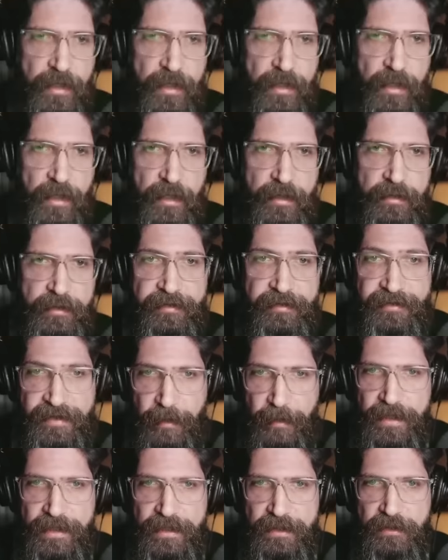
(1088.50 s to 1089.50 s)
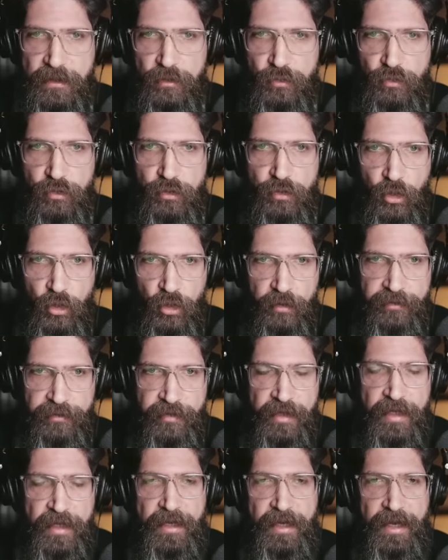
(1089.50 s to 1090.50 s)
the stability to the
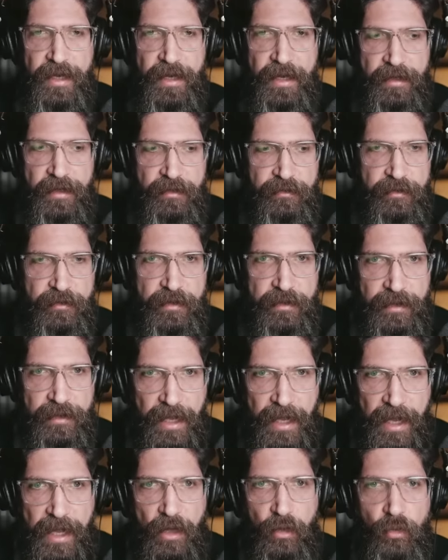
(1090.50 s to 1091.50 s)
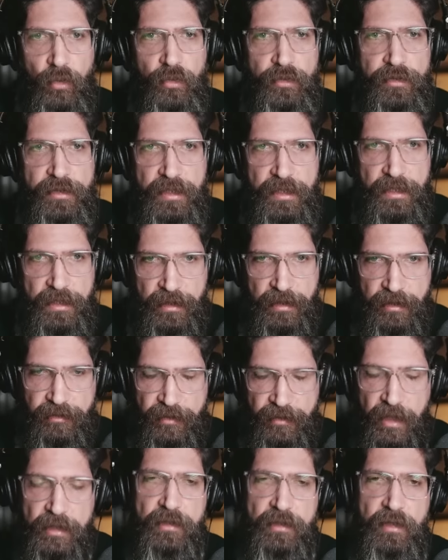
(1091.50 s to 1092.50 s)
north and allow the
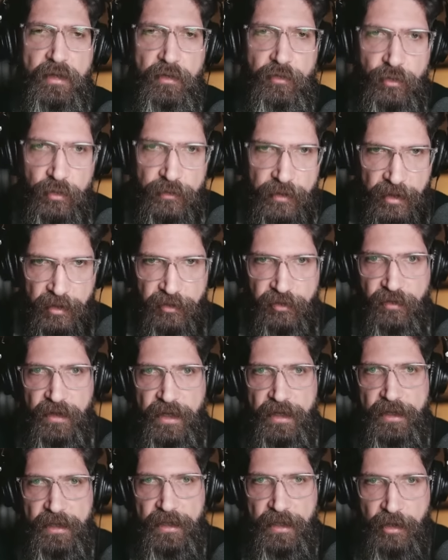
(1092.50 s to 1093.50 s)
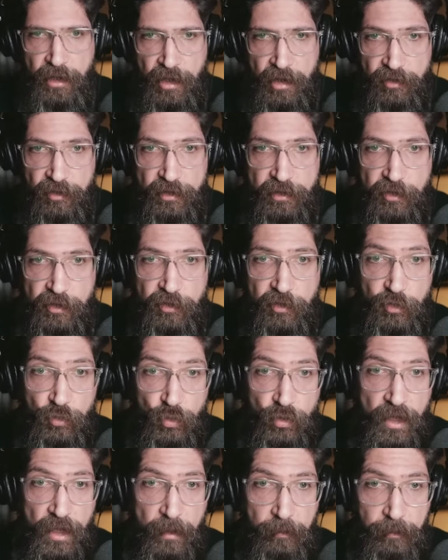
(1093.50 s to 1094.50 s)
settlers or the Israeli citizens
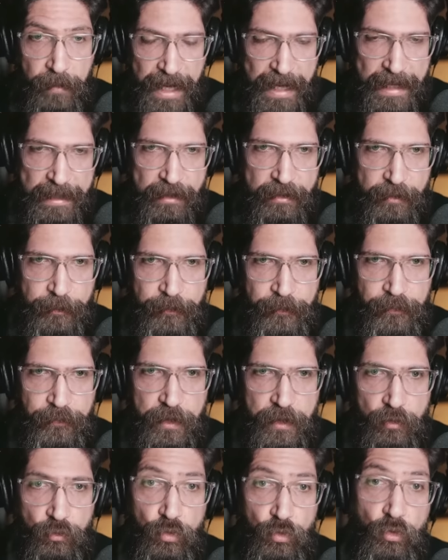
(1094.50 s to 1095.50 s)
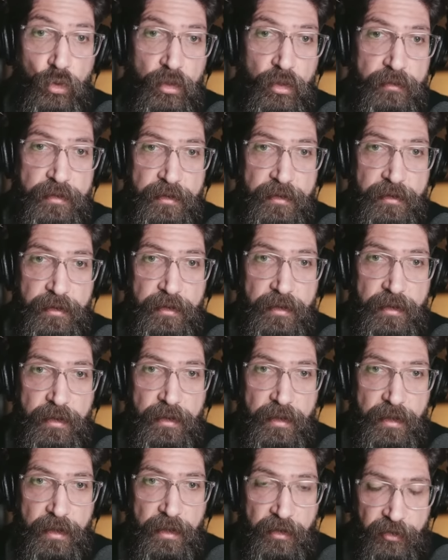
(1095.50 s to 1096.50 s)
to come back to northern
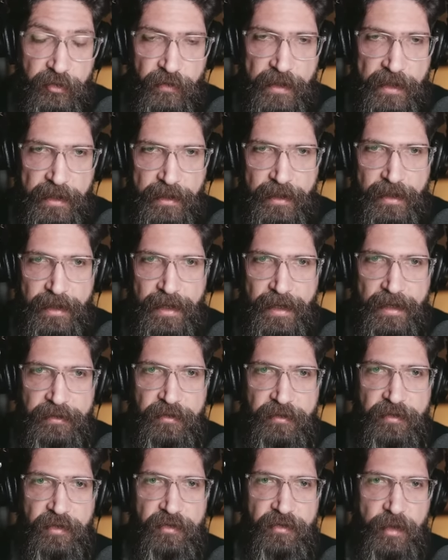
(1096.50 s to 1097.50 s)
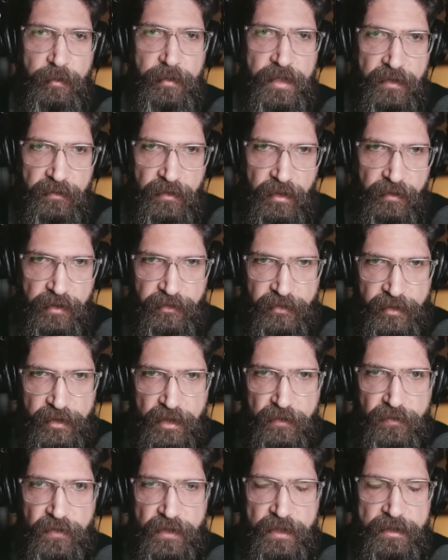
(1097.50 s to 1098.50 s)
Israel. And this is something very
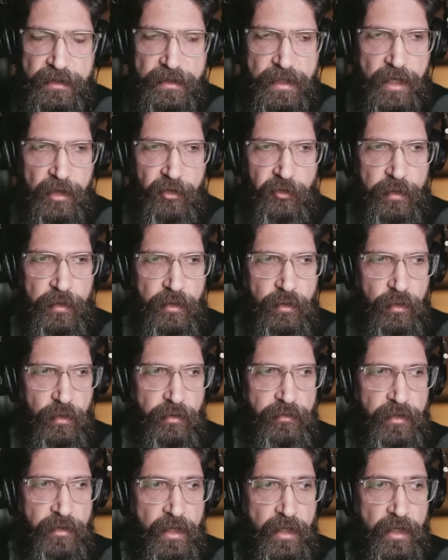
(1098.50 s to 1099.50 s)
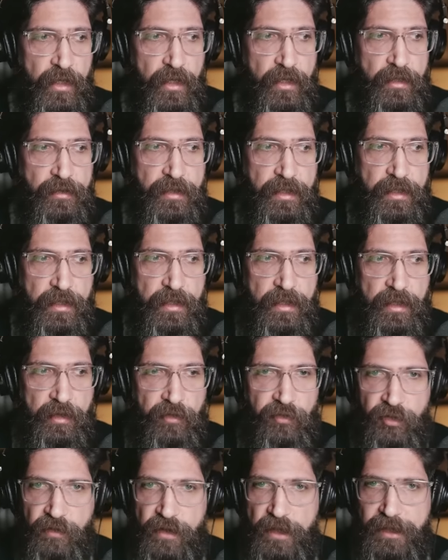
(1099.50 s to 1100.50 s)
significant, guys, because the
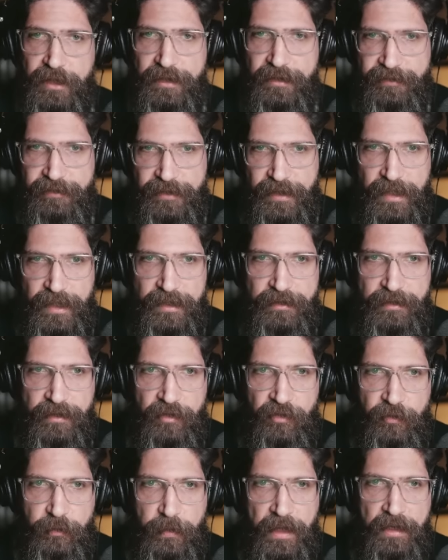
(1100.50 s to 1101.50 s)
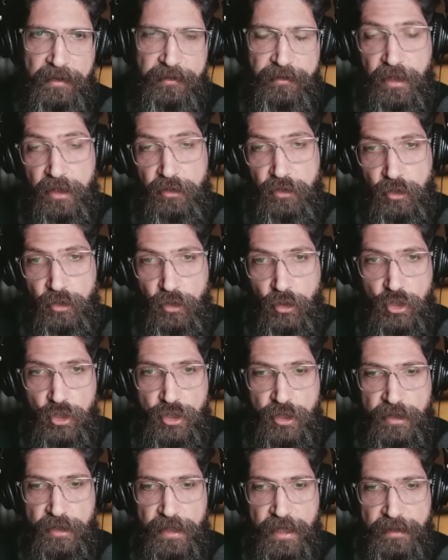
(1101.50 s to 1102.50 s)
Israeli state is based on the
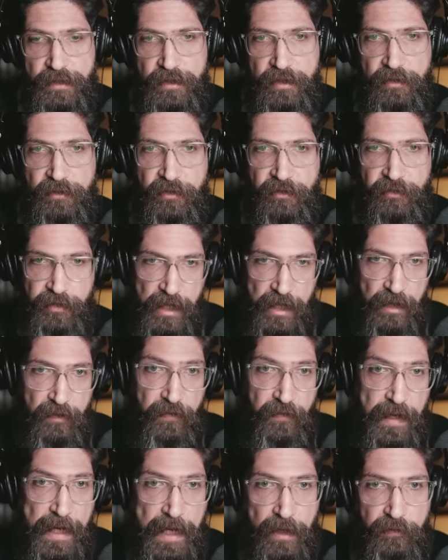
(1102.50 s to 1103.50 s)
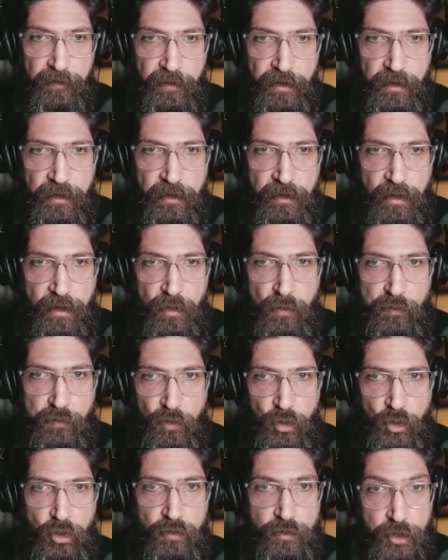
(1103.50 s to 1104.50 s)
notion that it's a safe haven
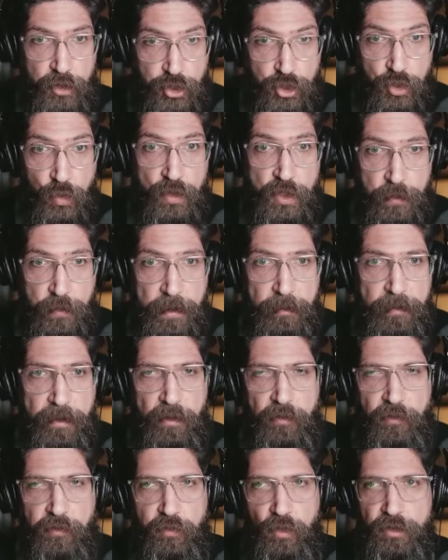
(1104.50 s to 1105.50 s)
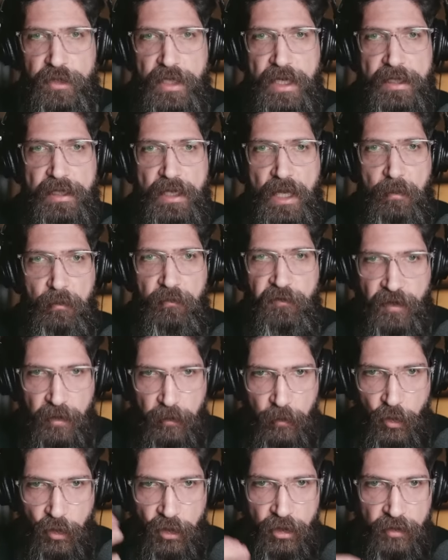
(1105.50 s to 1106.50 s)
for the Jewish people. So they come
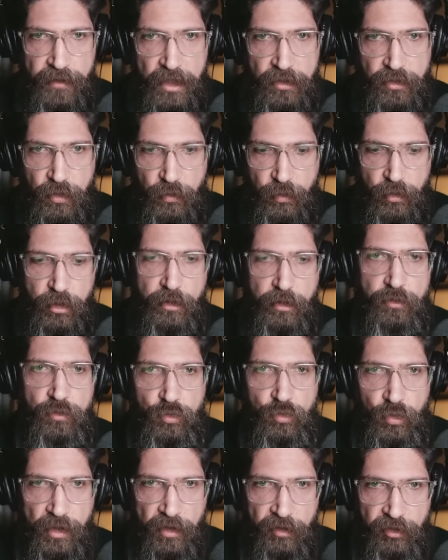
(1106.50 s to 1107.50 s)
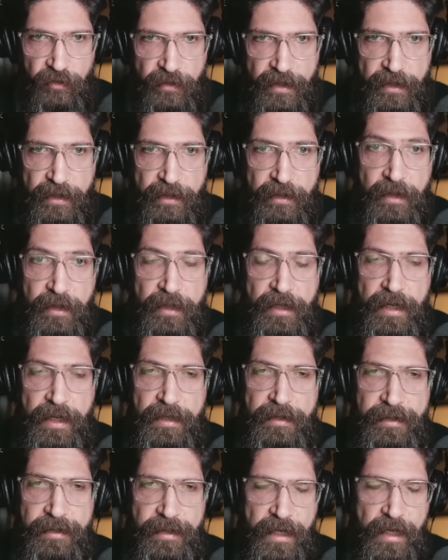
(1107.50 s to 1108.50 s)
from all around the world to Israel
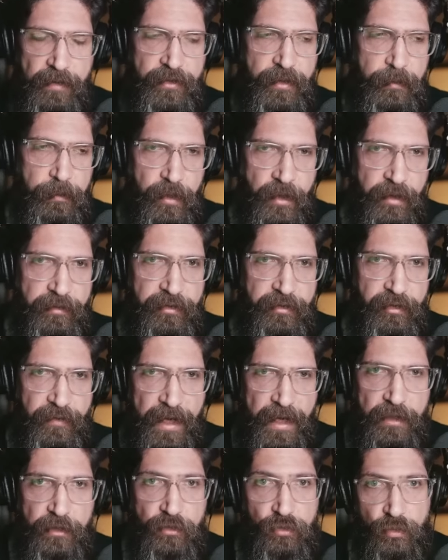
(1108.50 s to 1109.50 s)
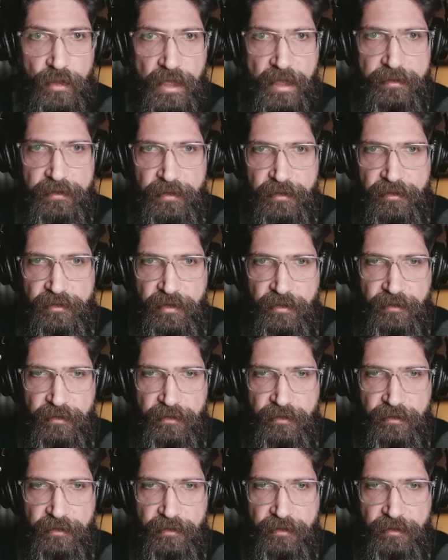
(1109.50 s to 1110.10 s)
and they have the birthright to get a